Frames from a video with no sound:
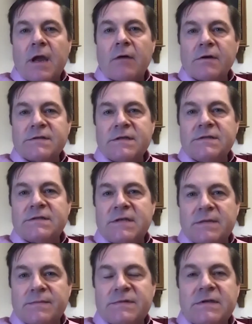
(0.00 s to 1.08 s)
Harris and
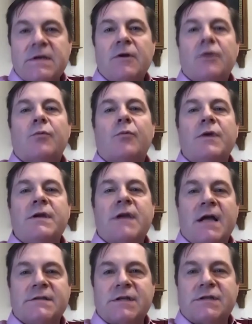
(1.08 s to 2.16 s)
Sims,
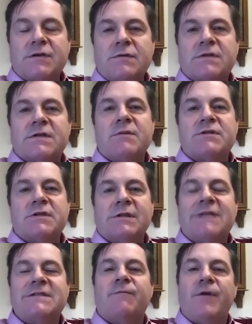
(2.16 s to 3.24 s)
reconstitute this commission.
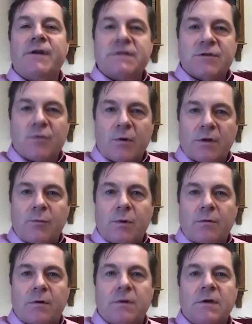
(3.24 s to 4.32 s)
Let's finish the work that
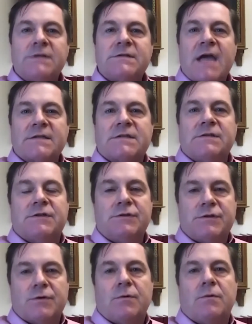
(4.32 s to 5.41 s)
we were tasked to
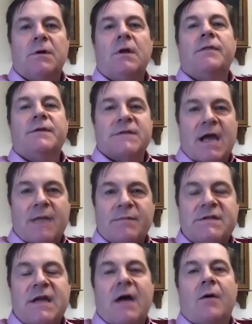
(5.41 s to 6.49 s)
do. The time
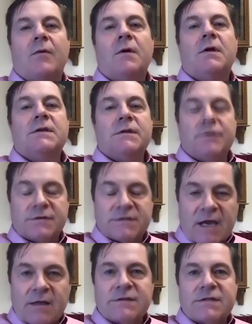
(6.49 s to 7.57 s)
is now. Your
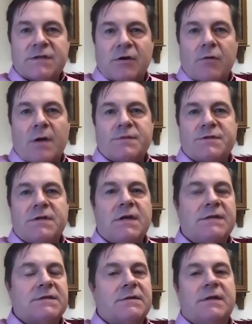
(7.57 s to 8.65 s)
silence is corruption.
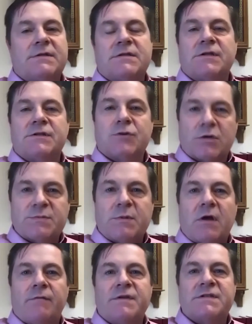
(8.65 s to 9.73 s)
It's, a, it's an
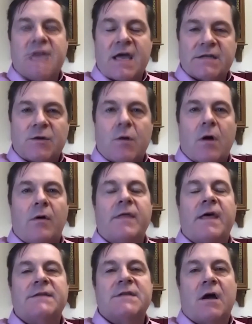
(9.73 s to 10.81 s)
endorsement of the status quo,
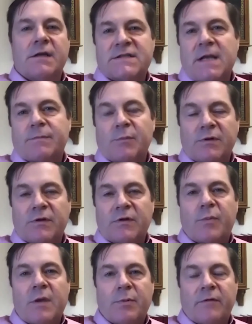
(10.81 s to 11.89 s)
and that is unacceptable to the
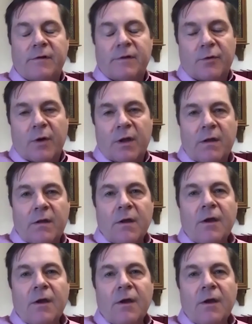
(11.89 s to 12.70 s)
people of Illinois.